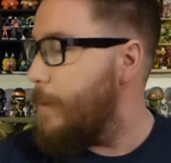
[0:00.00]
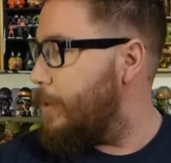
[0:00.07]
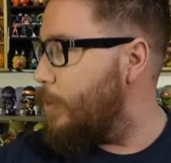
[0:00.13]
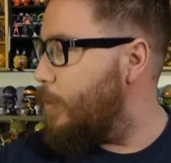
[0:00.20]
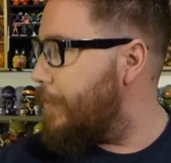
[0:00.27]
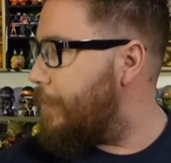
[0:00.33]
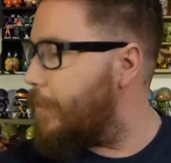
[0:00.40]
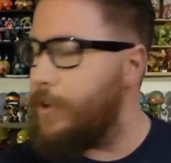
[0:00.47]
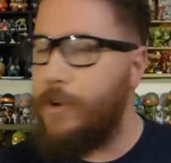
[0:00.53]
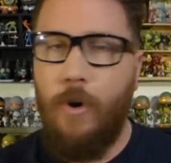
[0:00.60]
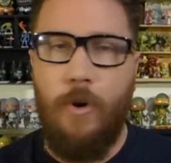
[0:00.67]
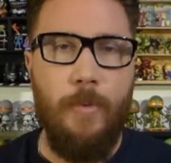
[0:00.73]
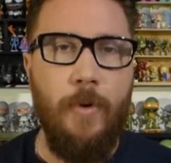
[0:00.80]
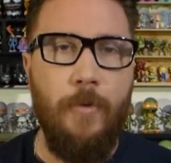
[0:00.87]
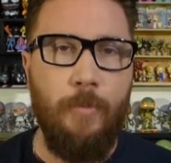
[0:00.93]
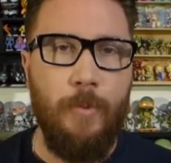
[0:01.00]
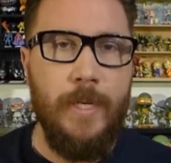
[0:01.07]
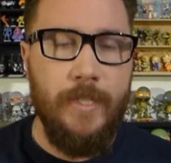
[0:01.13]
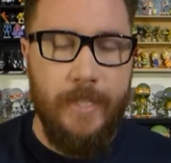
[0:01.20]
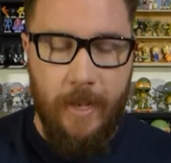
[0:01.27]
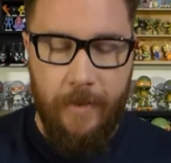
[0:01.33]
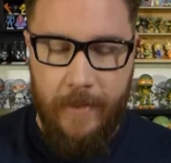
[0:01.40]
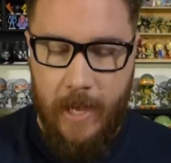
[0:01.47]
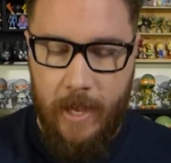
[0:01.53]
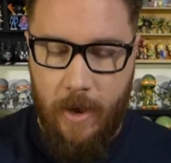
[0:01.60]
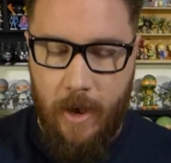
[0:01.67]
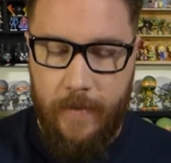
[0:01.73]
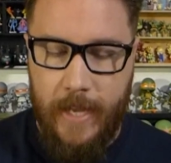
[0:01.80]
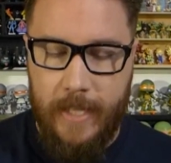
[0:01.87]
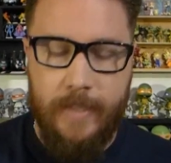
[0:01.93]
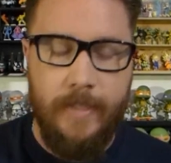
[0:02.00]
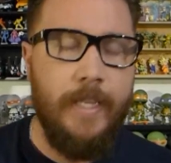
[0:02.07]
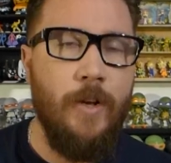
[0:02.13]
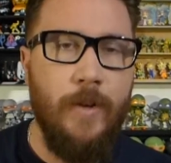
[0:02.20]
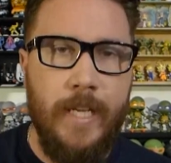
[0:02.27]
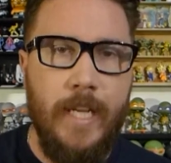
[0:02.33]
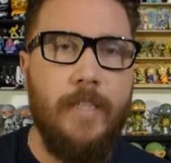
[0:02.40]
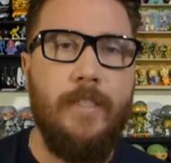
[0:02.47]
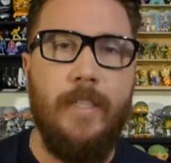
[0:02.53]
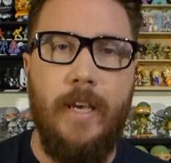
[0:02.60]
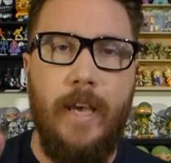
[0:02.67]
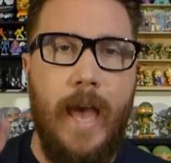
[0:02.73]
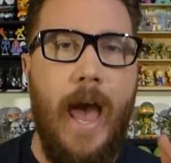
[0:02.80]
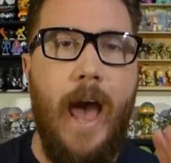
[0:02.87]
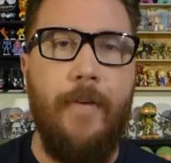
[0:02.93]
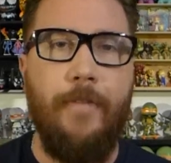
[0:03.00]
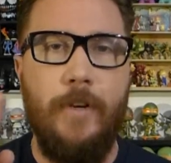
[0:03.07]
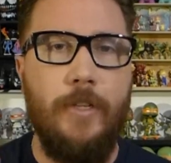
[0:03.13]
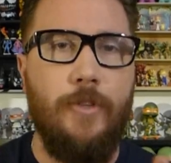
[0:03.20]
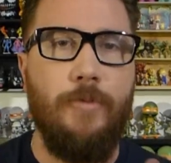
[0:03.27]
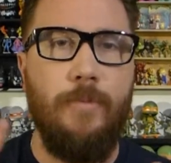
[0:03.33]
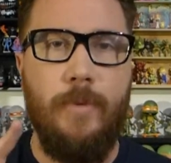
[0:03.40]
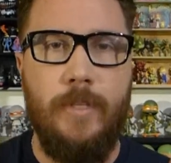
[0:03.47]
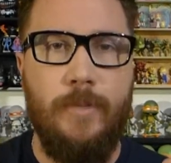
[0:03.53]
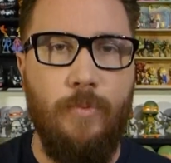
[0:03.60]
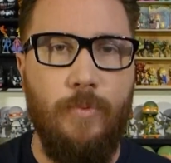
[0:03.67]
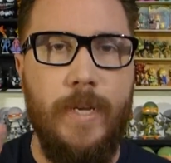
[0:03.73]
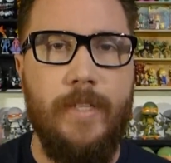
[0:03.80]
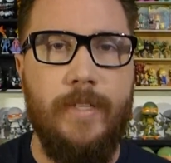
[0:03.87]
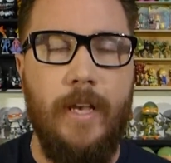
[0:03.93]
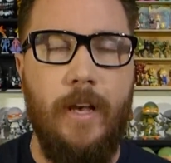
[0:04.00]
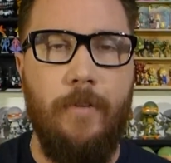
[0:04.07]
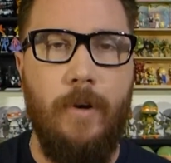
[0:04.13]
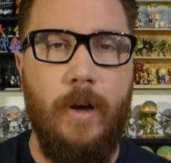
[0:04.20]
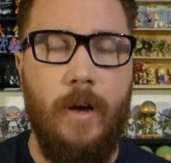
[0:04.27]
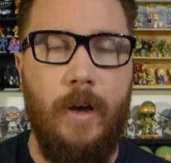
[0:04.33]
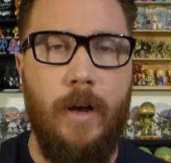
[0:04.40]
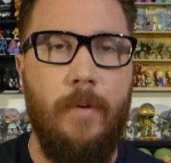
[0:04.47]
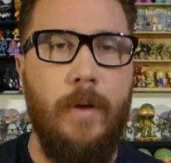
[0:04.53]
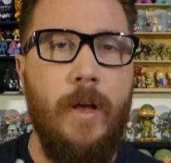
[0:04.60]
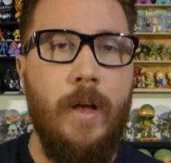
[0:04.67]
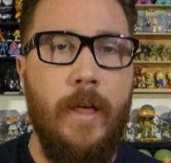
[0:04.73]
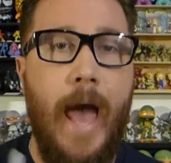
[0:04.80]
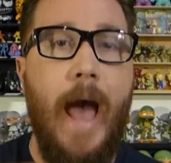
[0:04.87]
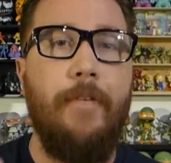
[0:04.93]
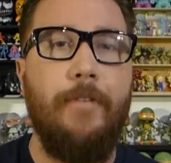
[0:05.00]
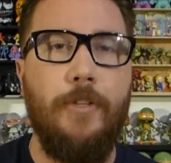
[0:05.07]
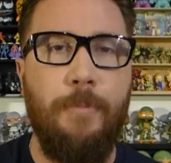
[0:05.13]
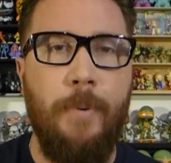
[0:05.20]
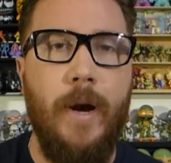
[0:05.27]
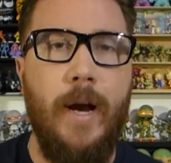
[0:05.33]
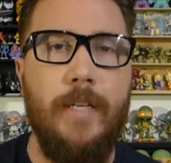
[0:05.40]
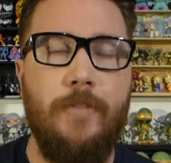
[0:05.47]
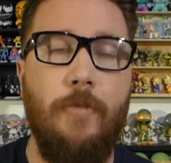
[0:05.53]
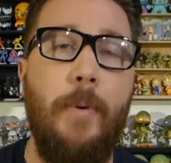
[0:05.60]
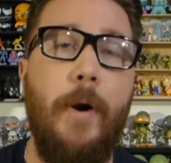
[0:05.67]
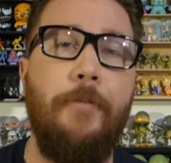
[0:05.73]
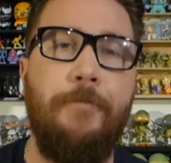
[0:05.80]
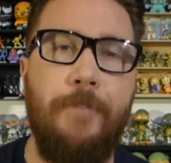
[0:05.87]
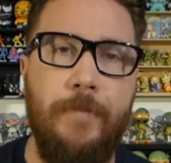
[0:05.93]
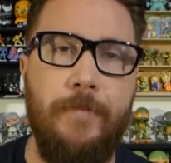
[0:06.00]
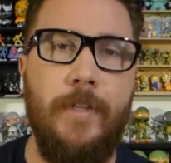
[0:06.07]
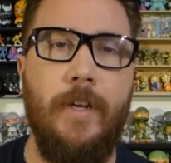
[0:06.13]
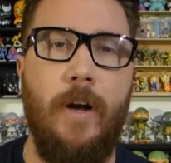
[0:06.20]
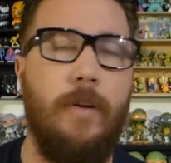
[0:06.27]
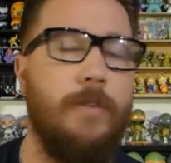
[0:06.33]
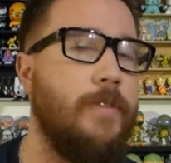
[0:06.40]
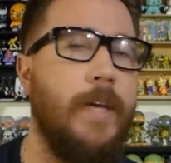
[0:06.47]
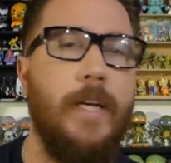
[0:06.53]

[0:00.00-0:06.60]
But with the normal resale value of it, it still gets the average resale average price of about $50,